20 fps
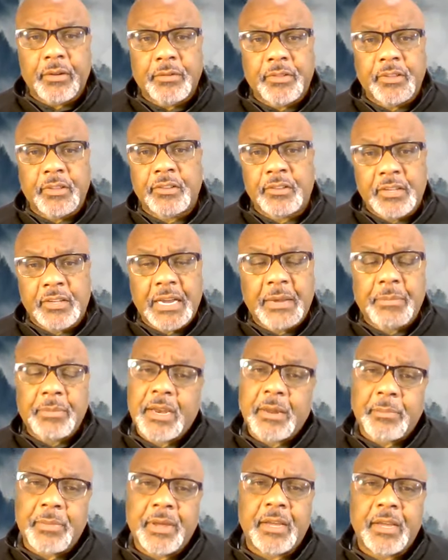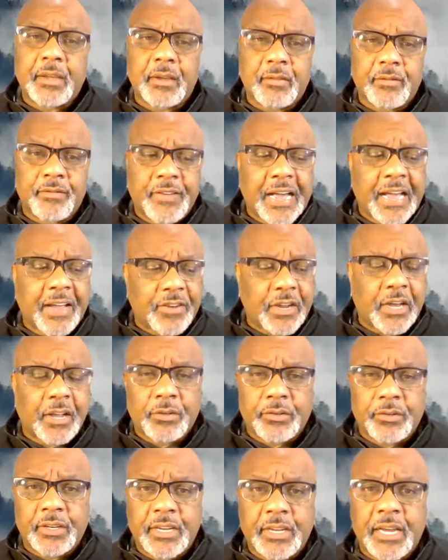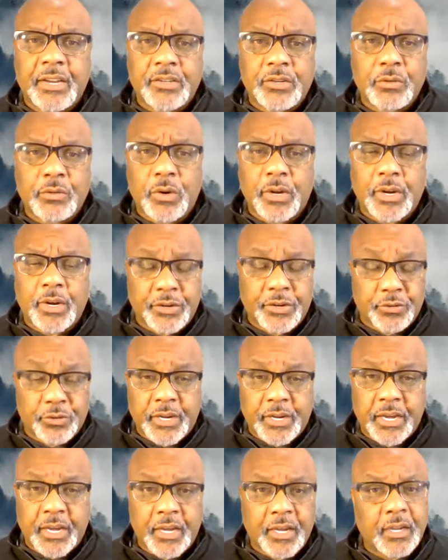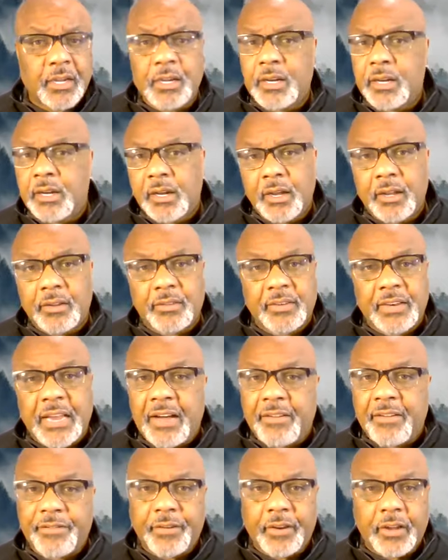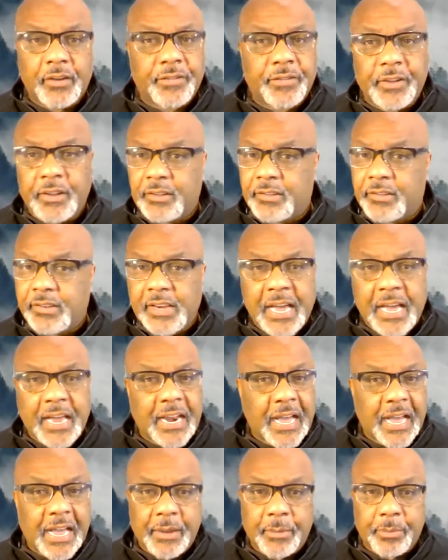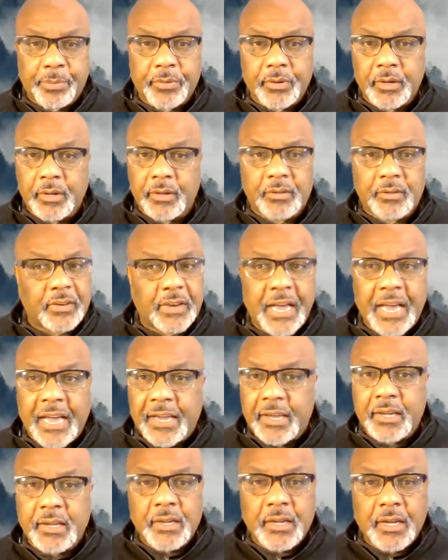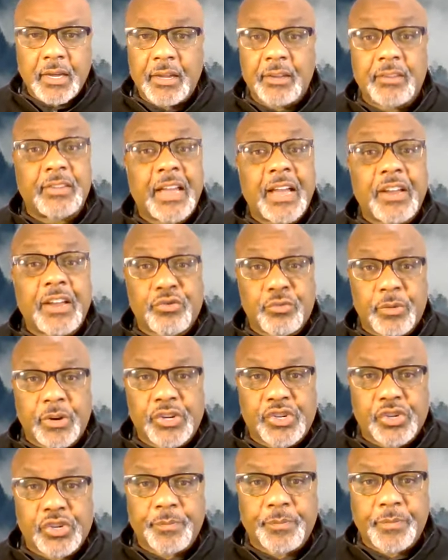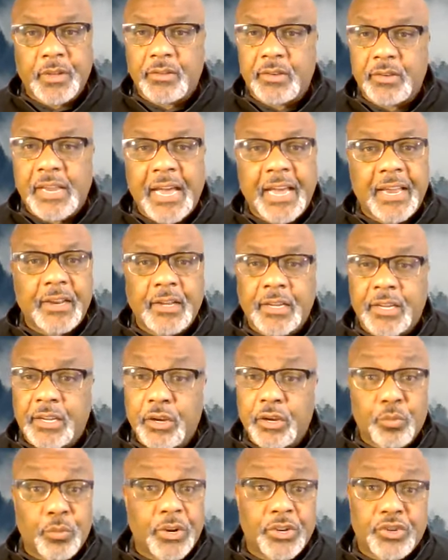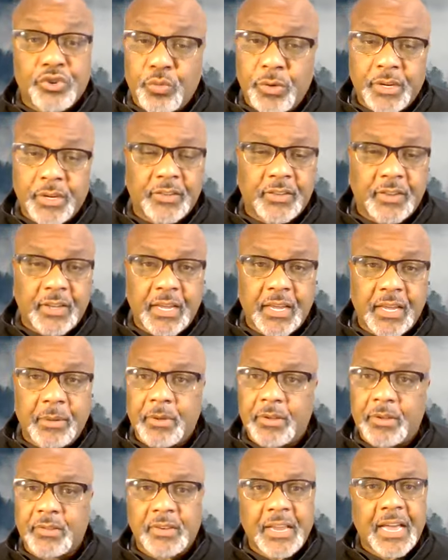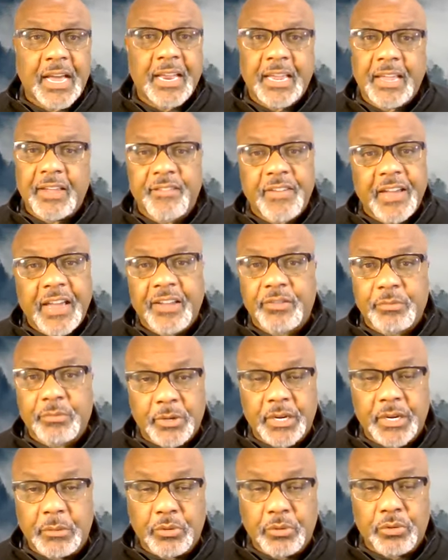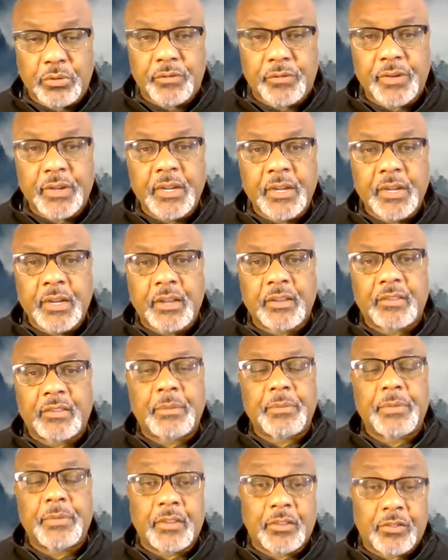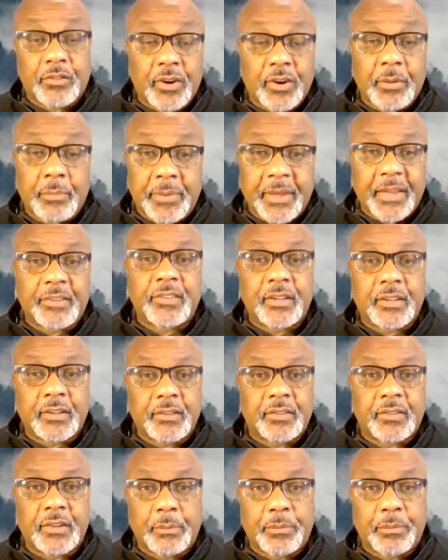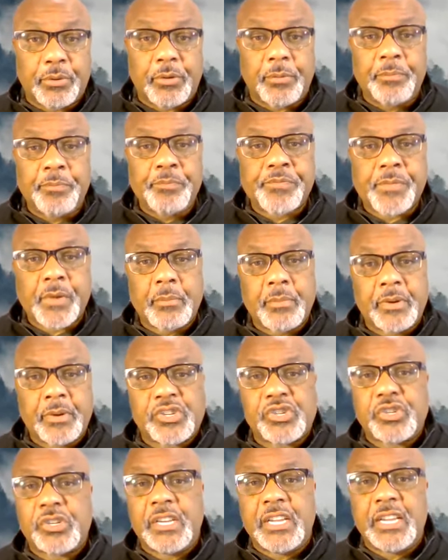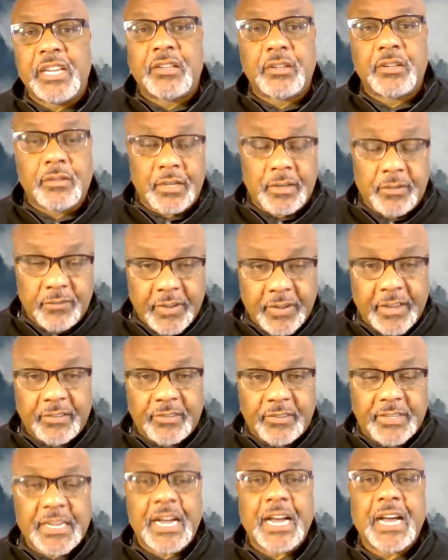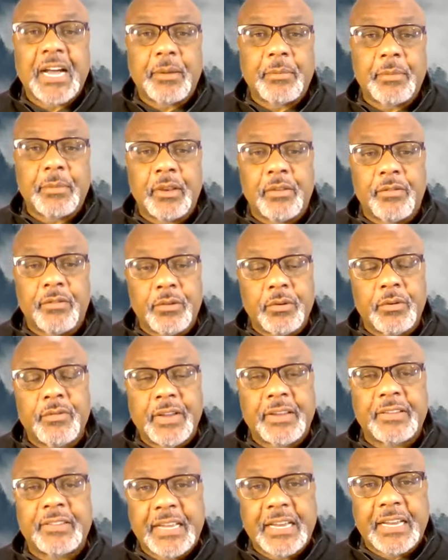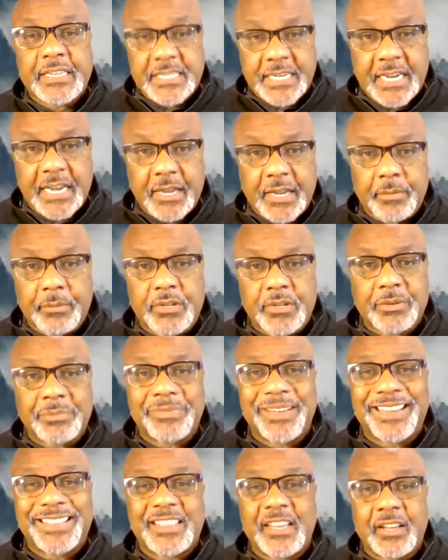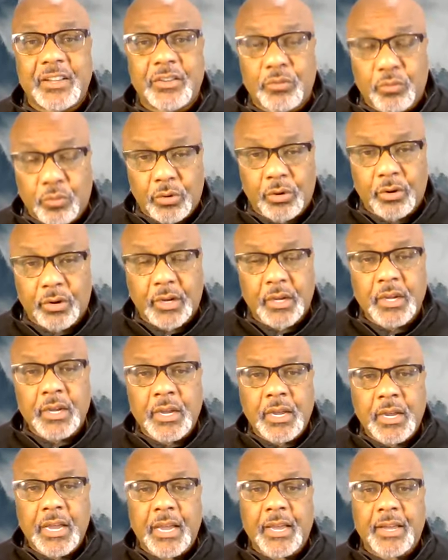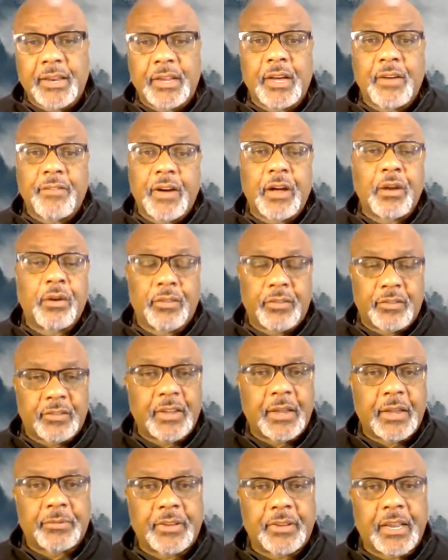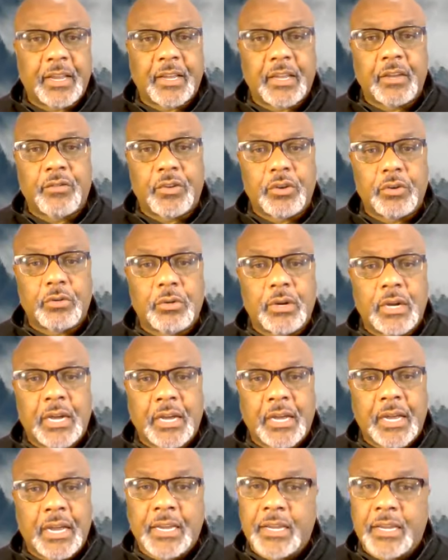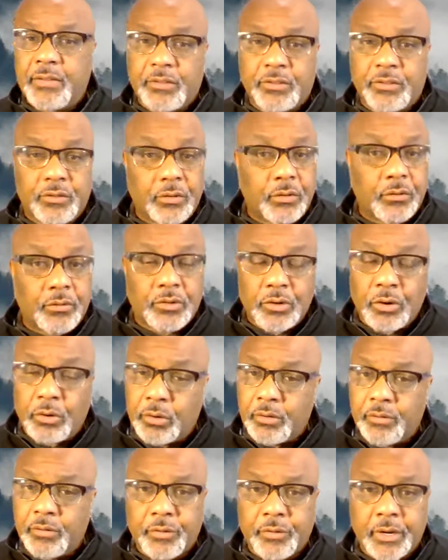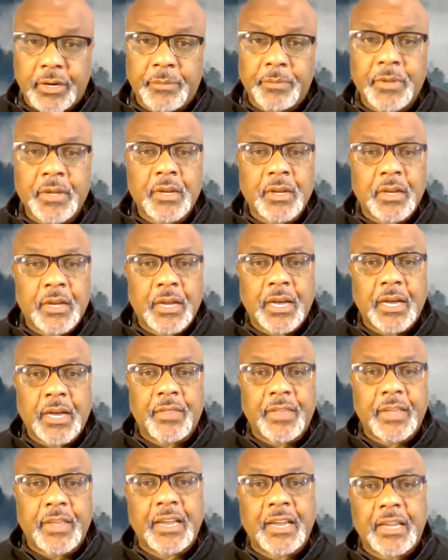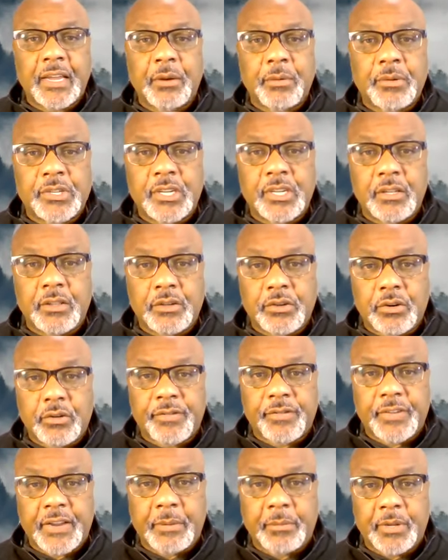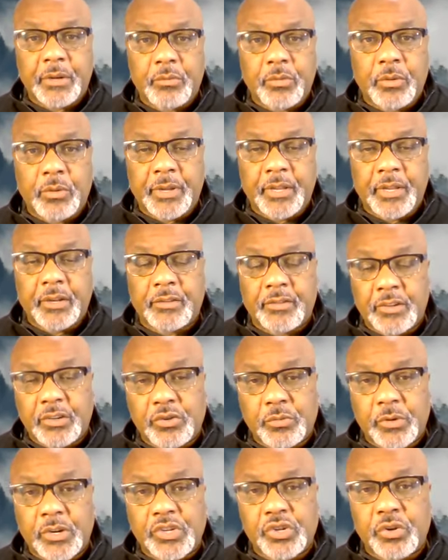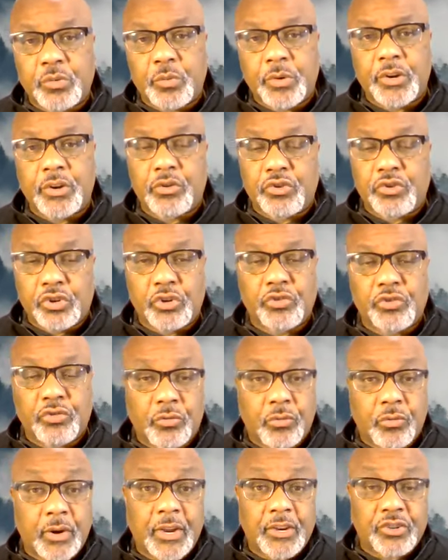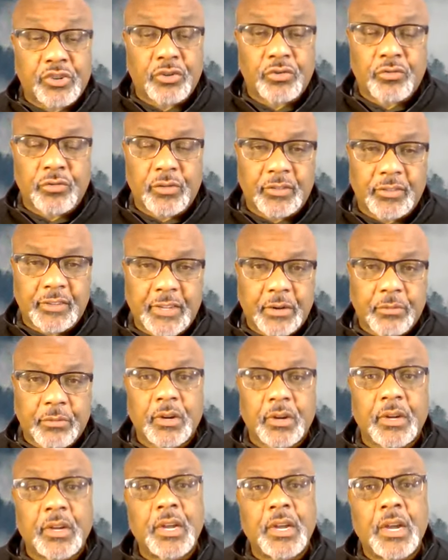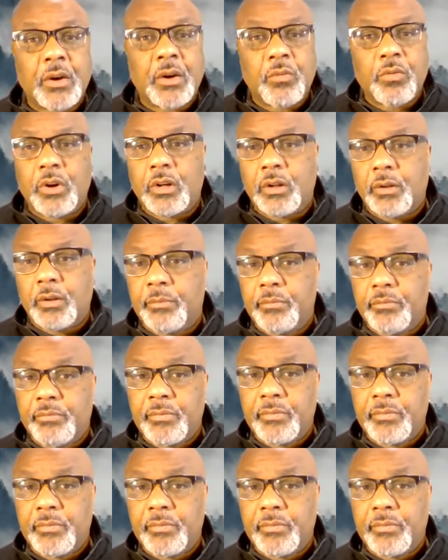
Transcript: This claim that I'm making, $5 a day to 100K, it's not fluff, it's not hype, it's not exaggeration, it's not a get-rich-quick scheme, it's not a fast money move. It's something that's very basic and simple, but you need to invest time. And if you invest that time to make things work and follow the steps that I give you, I give this to you totally free, then I guarantee that your family will be in a situation where your children, grandchildren, et cetera, will